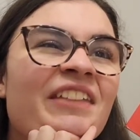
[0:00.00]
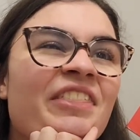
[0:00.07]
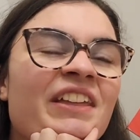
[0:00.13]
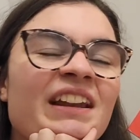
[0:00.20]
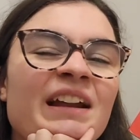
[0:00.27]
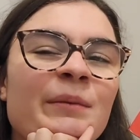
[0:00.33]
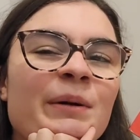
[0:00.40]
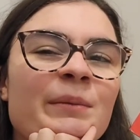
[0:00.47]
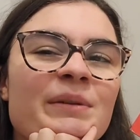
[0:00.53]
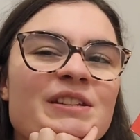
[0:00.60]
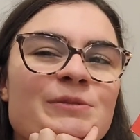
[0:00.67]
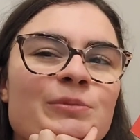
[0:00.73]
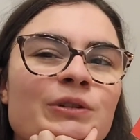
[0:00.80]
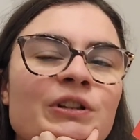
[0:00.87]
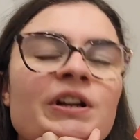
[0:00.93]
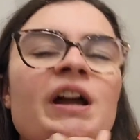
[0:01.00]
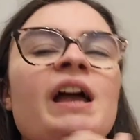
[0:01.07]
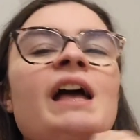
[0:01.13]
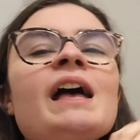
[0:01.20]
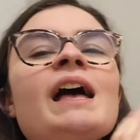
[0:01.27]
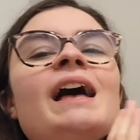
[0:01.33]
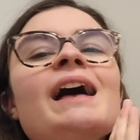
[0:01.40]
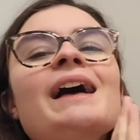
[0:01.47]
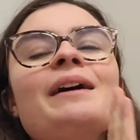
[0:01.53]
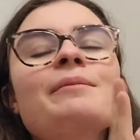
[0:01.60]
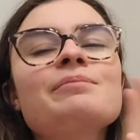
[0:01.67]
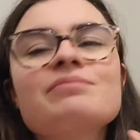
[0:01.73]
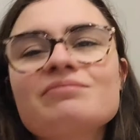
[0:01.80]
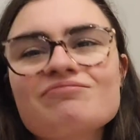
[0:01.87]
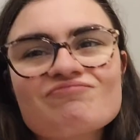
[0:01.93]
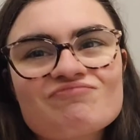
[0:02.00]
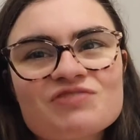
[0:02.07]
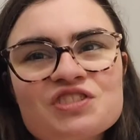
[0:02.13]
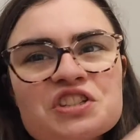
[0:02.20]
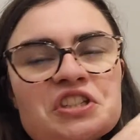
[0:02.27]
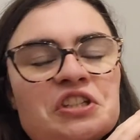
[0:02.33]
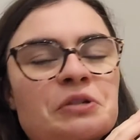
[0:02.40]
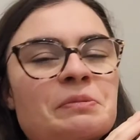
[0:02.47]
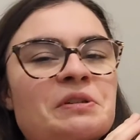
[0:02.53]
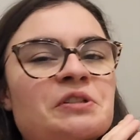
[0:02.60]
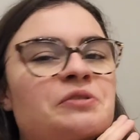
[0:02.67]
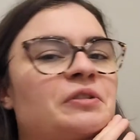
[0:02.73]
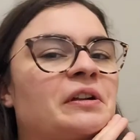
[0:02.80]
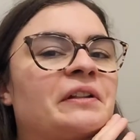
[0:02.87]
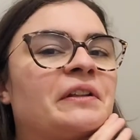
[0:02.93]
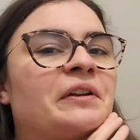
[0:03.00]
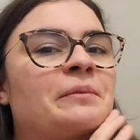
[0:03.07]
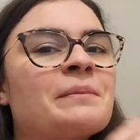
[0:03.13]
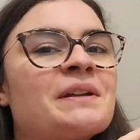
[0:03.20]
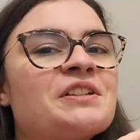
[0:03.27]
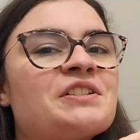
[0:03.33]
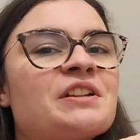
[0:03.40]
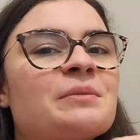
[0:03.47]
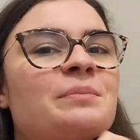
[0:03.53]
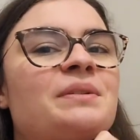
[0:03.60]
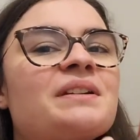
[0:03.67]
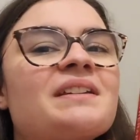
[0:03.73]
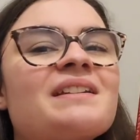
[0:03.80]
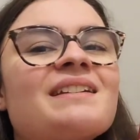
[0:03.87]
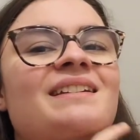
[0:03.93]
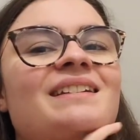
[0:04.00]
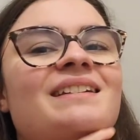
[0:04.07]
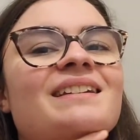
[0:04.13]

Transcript: I think that might be a spoiler. Just to be sure, I'll not mention it, but...